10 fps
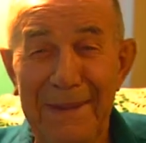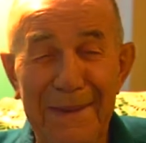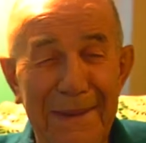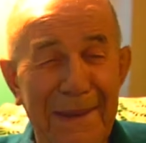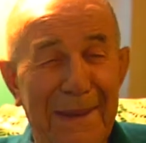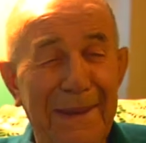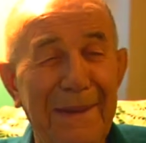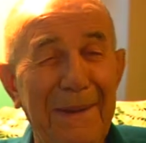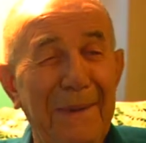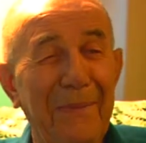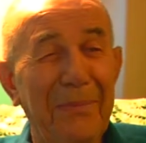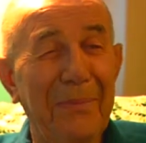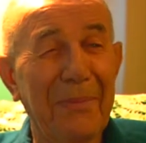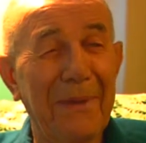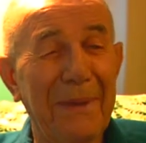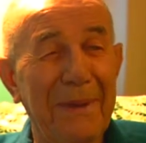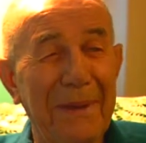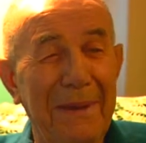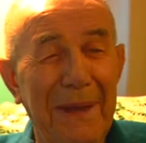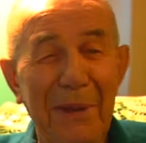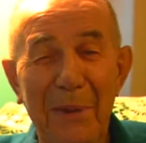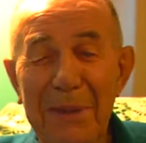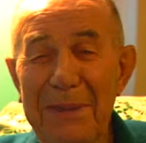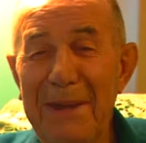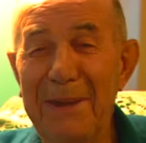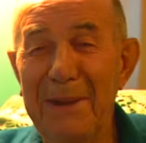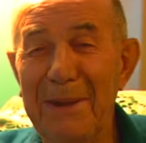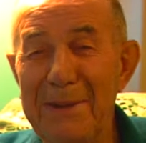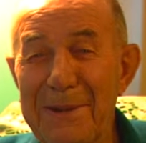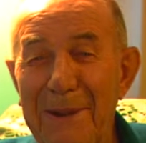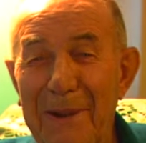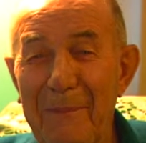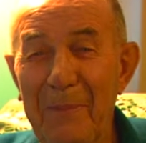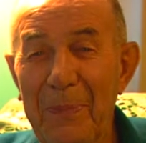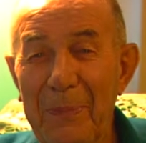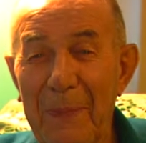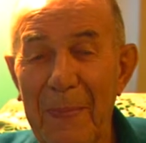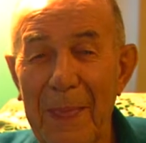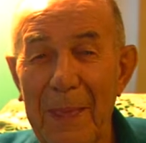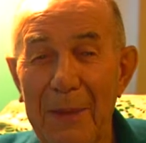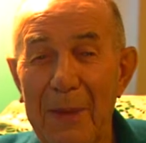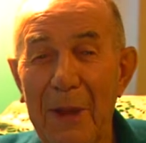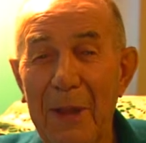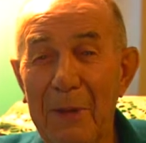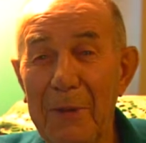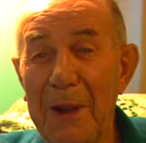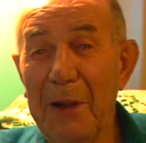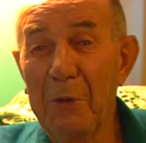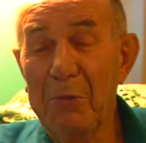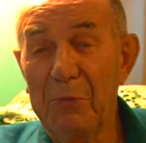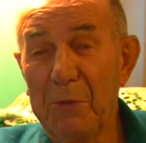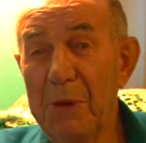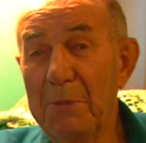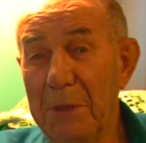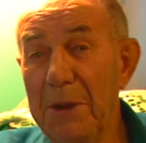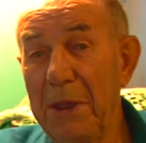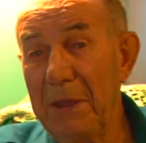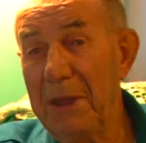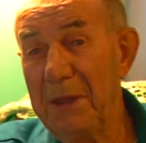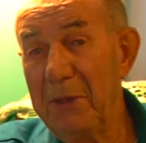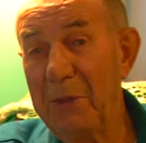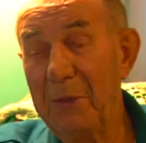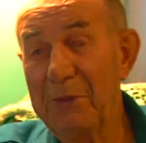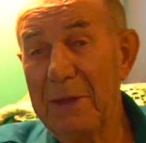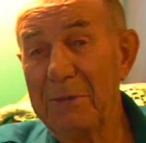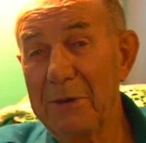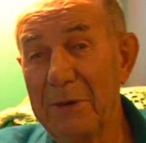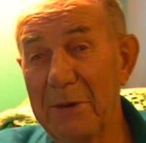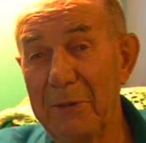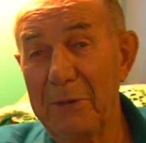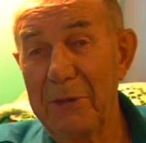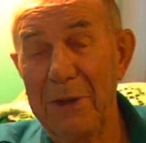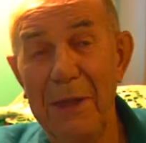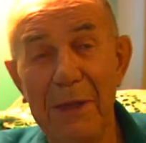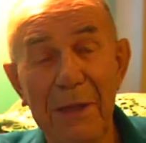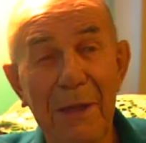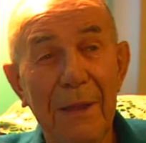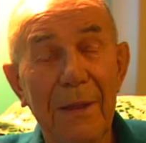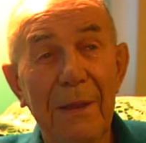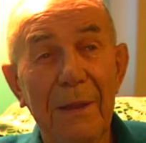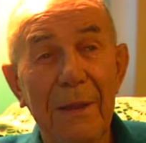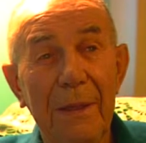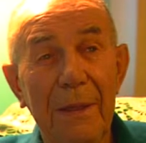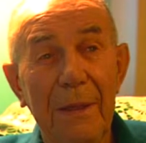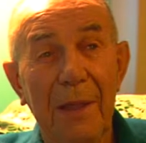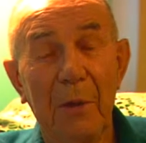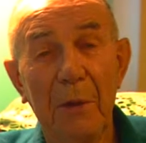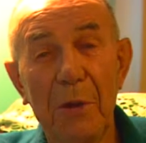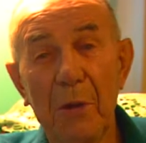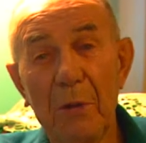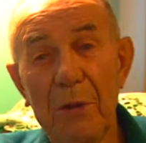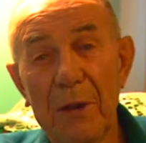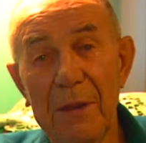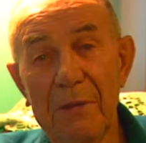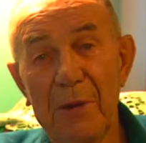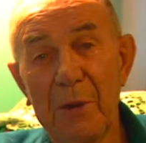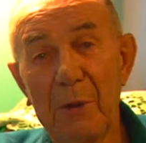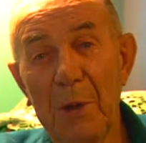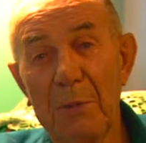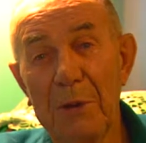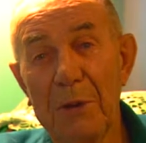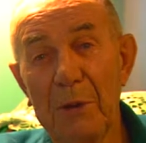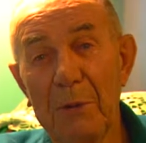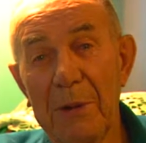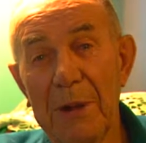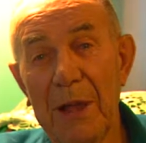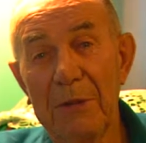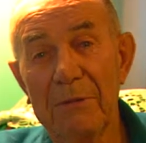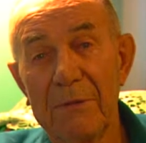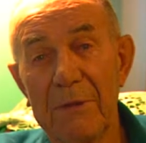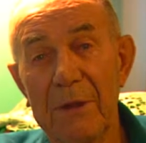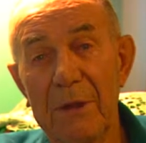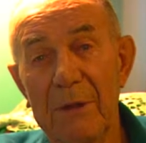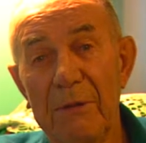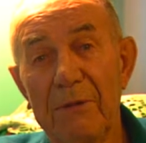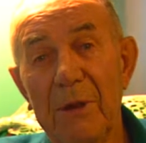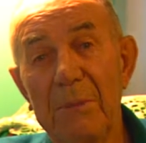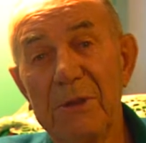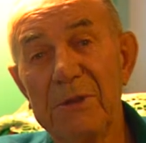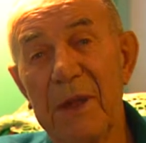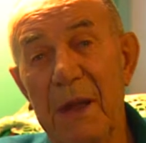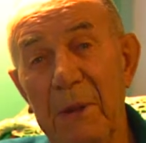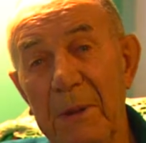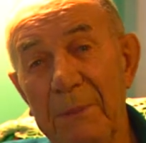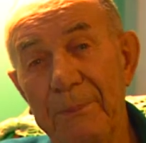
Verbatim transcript: He said, and I quit that darn job, $1 an hour, which was good money then, you know, $7 a day. I went to work in Sears Roebuck in a warehouse for 4 bits an hour.